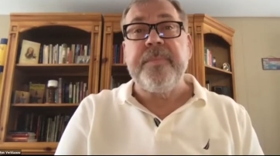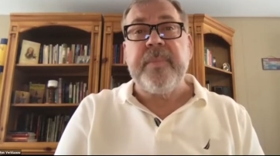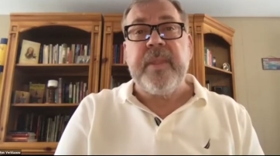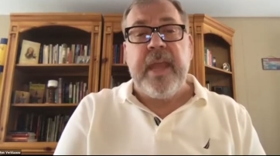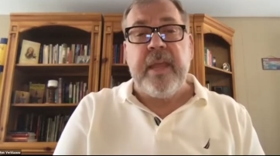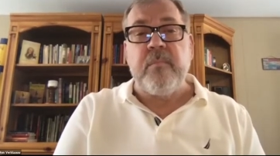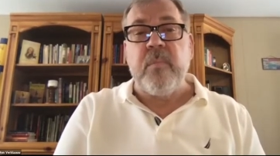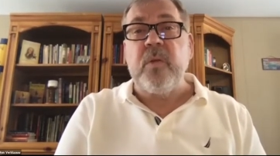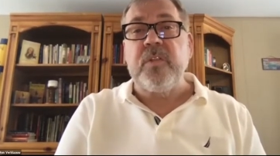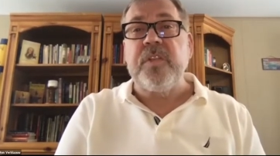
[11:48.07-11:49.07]
And
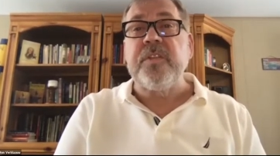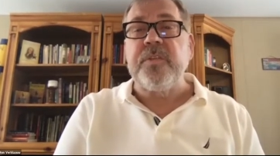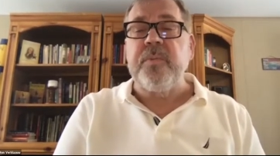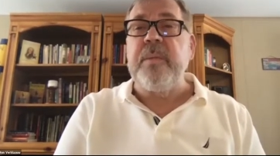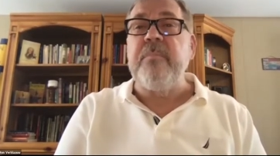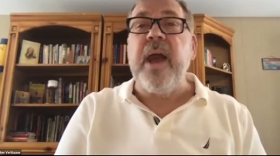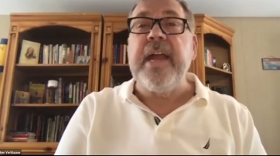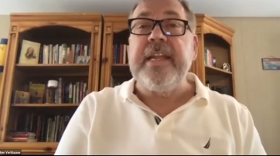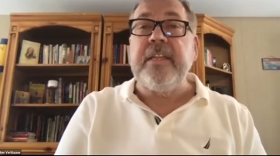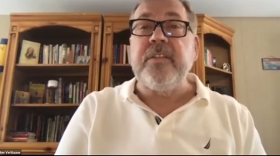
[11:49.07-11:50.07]
Moses
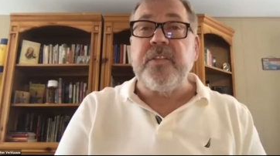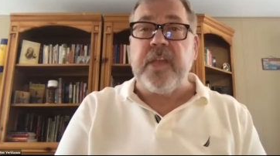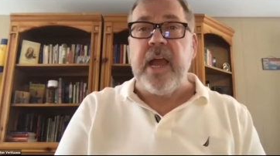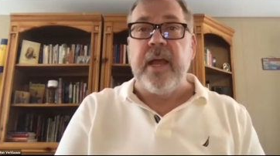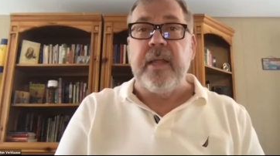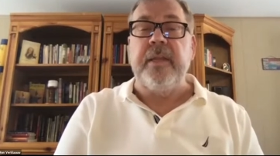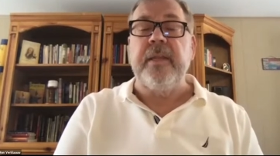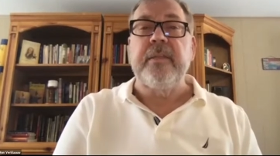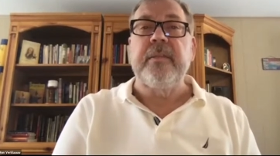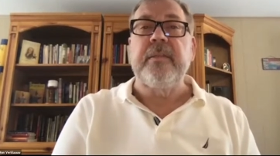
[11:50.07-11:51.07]
reminds God
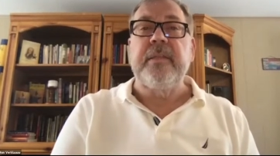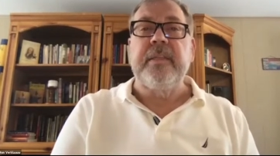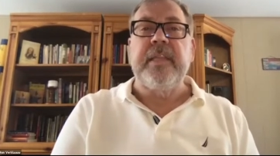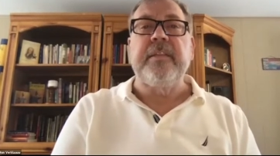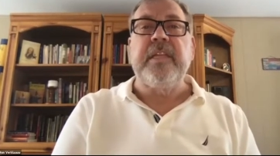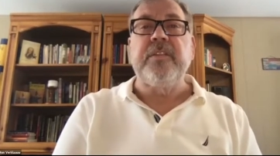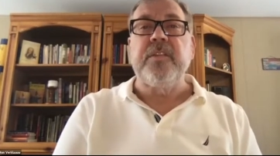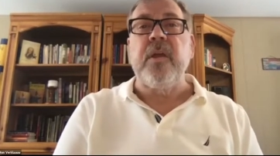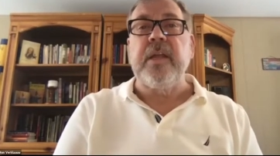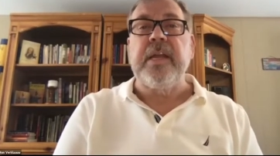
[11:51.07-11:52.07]
that these
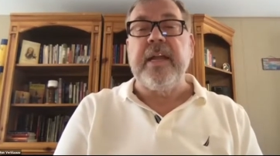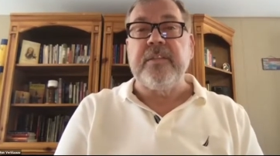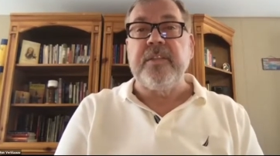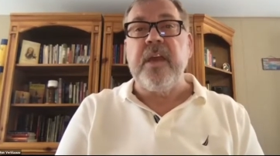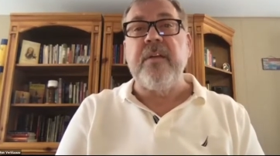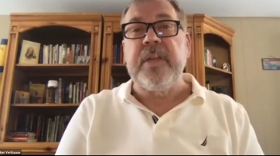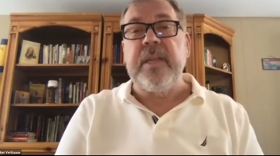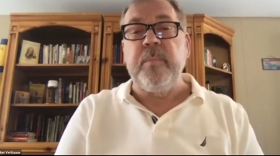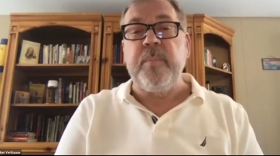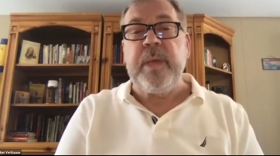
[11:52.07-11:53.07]
are God's
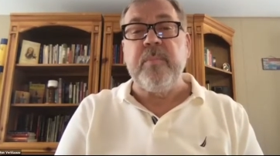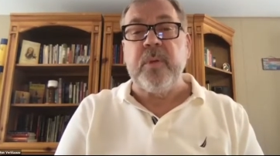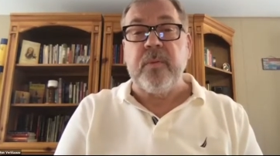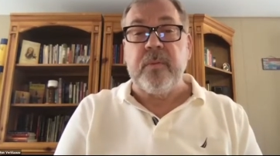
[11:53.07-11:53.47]
covenant people.